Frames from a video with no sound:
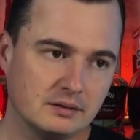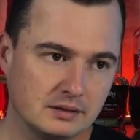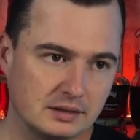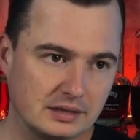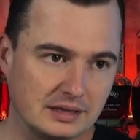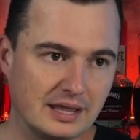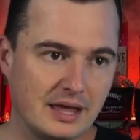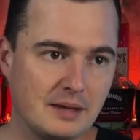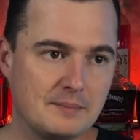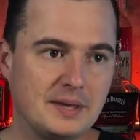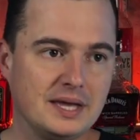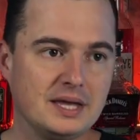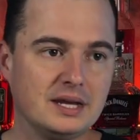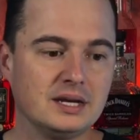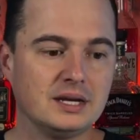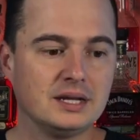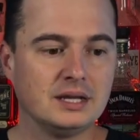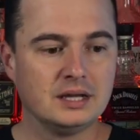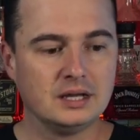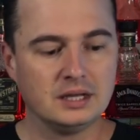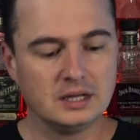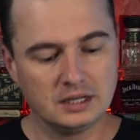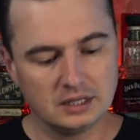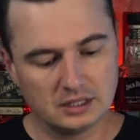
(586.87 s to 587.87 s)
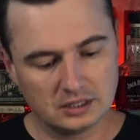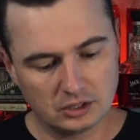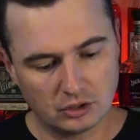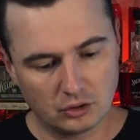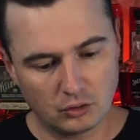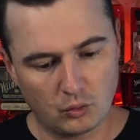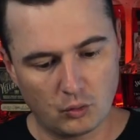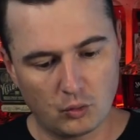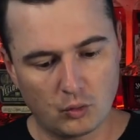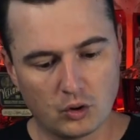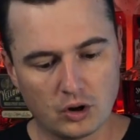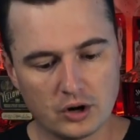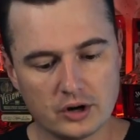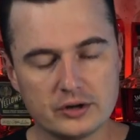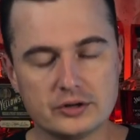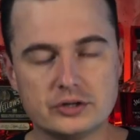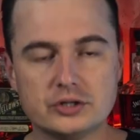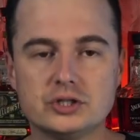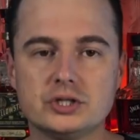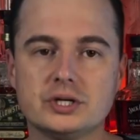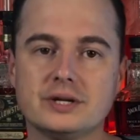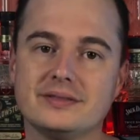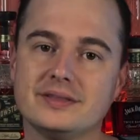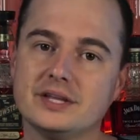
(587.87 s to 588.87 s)
Lemon, a little
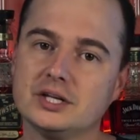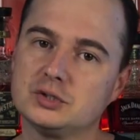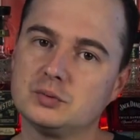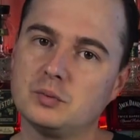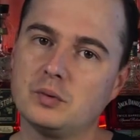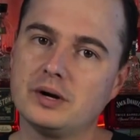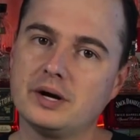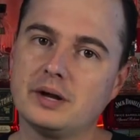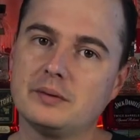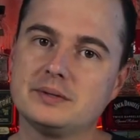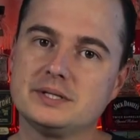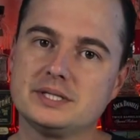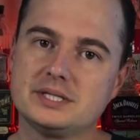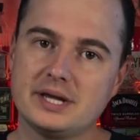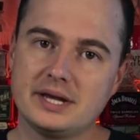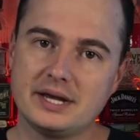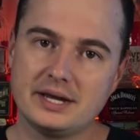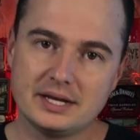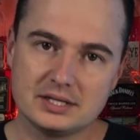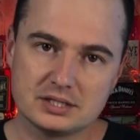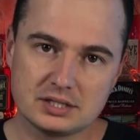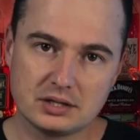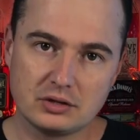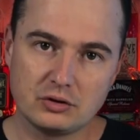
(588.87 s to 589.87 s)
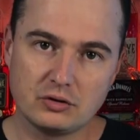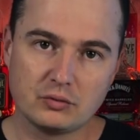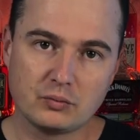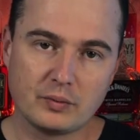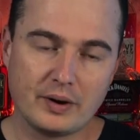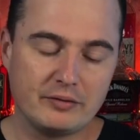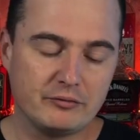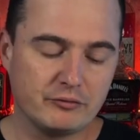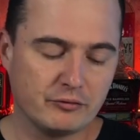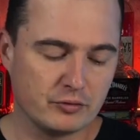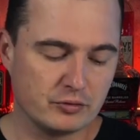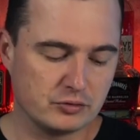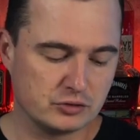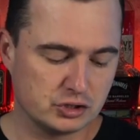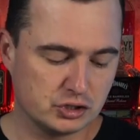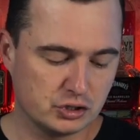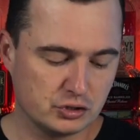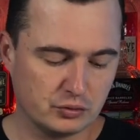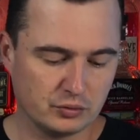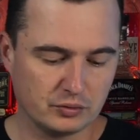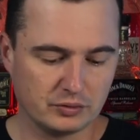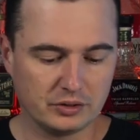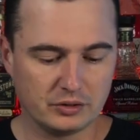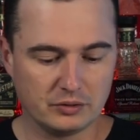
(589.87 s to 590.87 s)
orange. This one I would say has a little red fruit
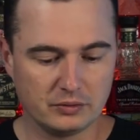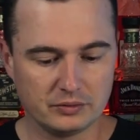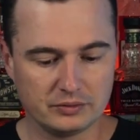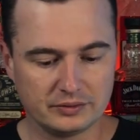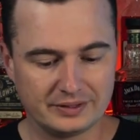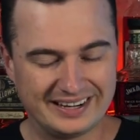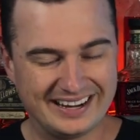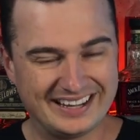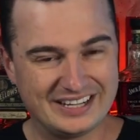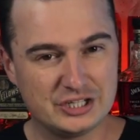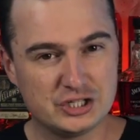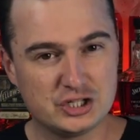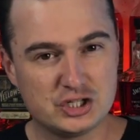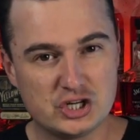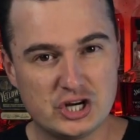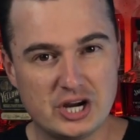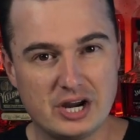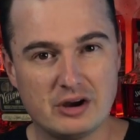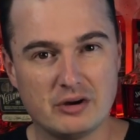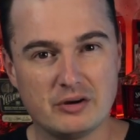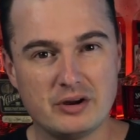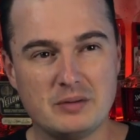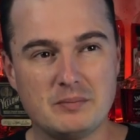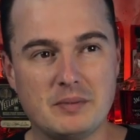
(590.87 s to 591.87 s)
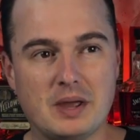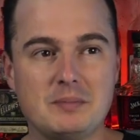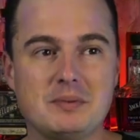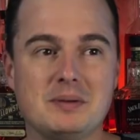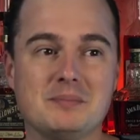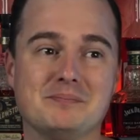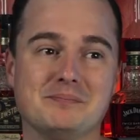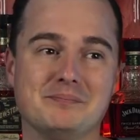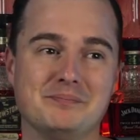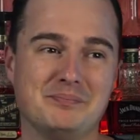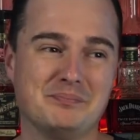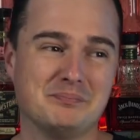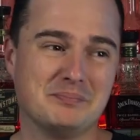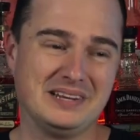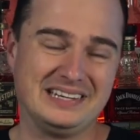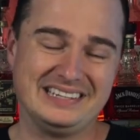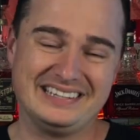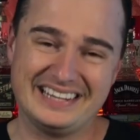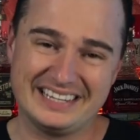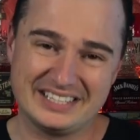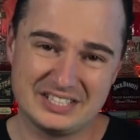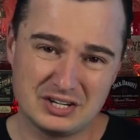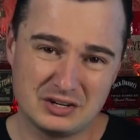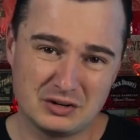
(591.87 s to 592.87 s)
too. A little nice cherry, maybe
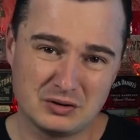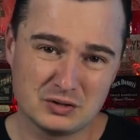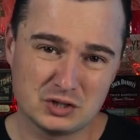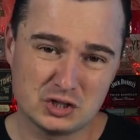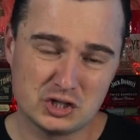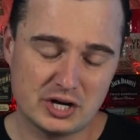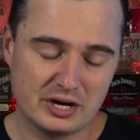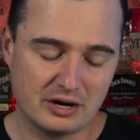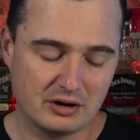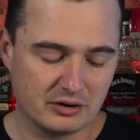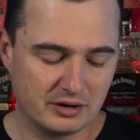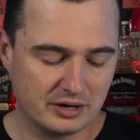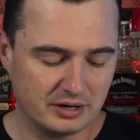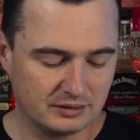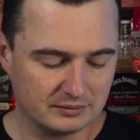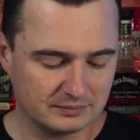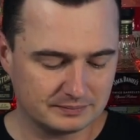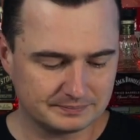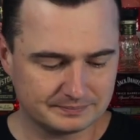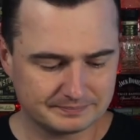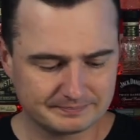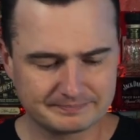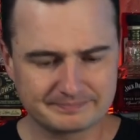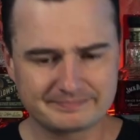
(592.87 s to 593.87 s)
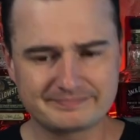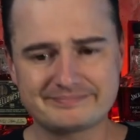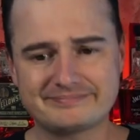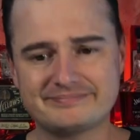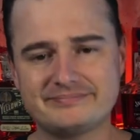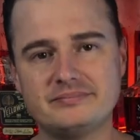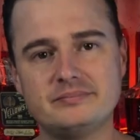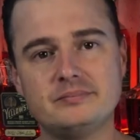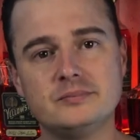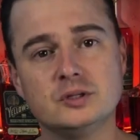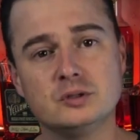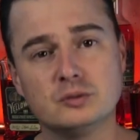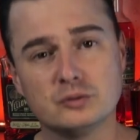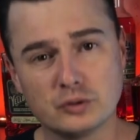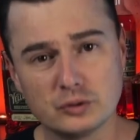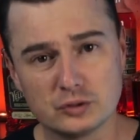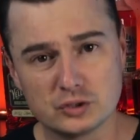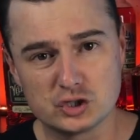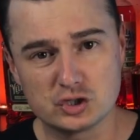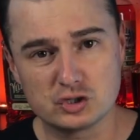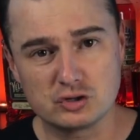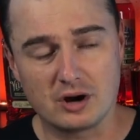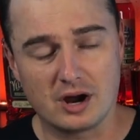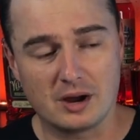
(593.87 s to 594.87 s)
medicinal cherry. A little
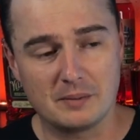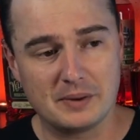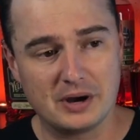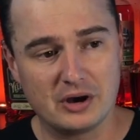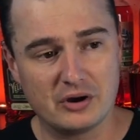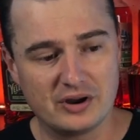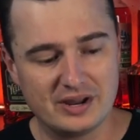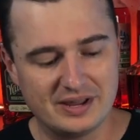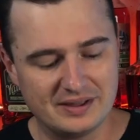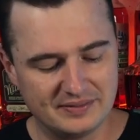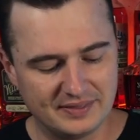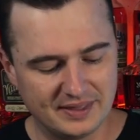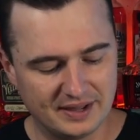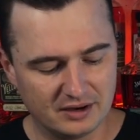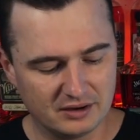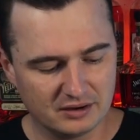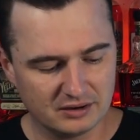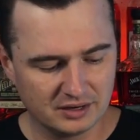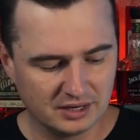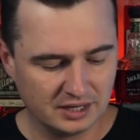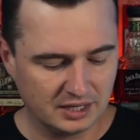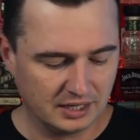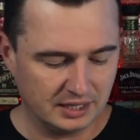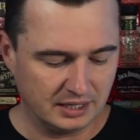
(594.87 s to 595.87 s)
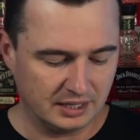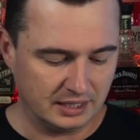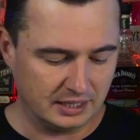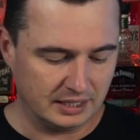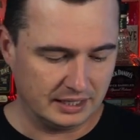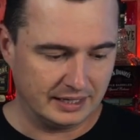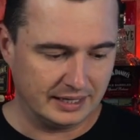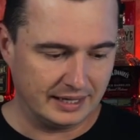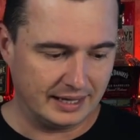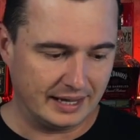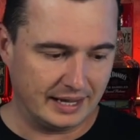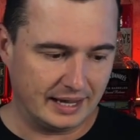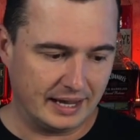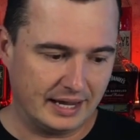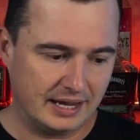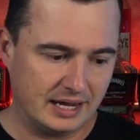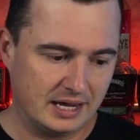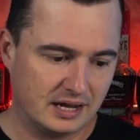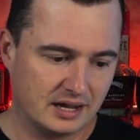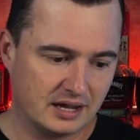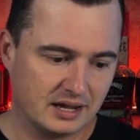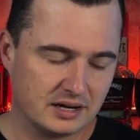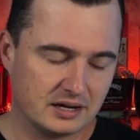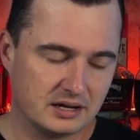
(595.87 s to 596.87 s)
strawberry in there.
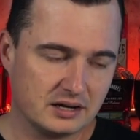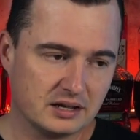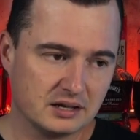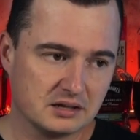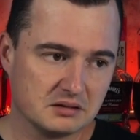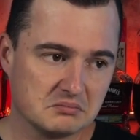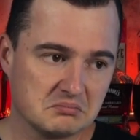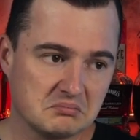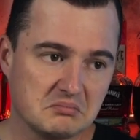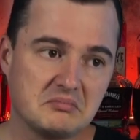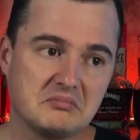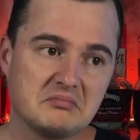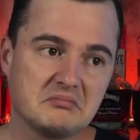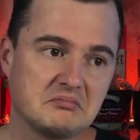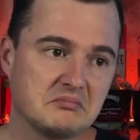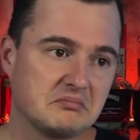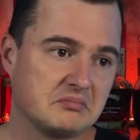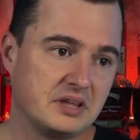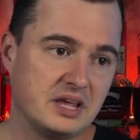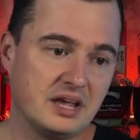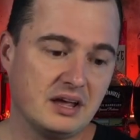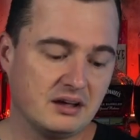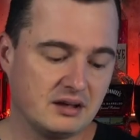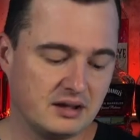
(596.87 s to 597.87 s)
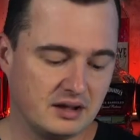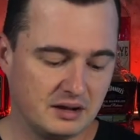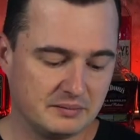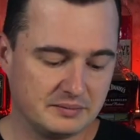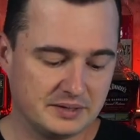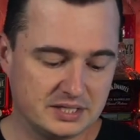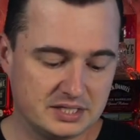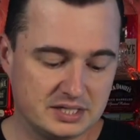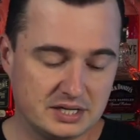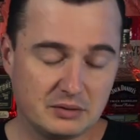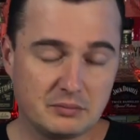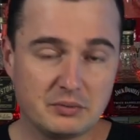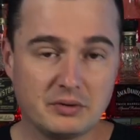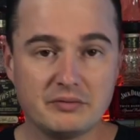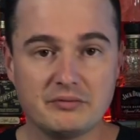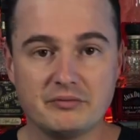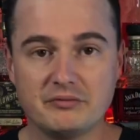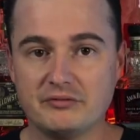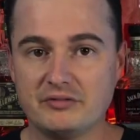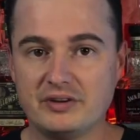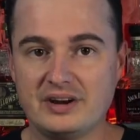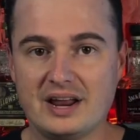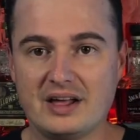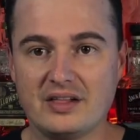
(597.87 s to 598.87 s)
And yeah, I'm gonna stick
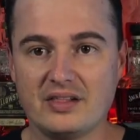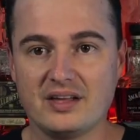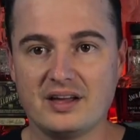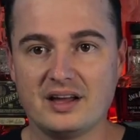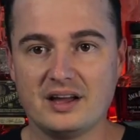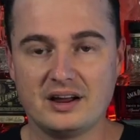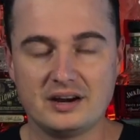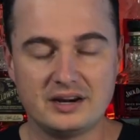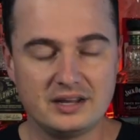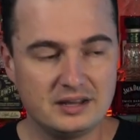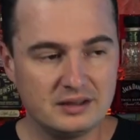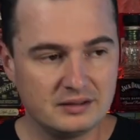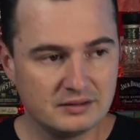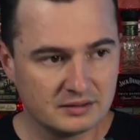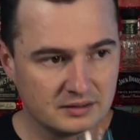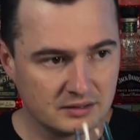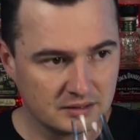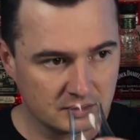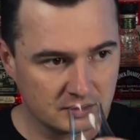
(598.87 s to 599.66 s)
with vanilla honey.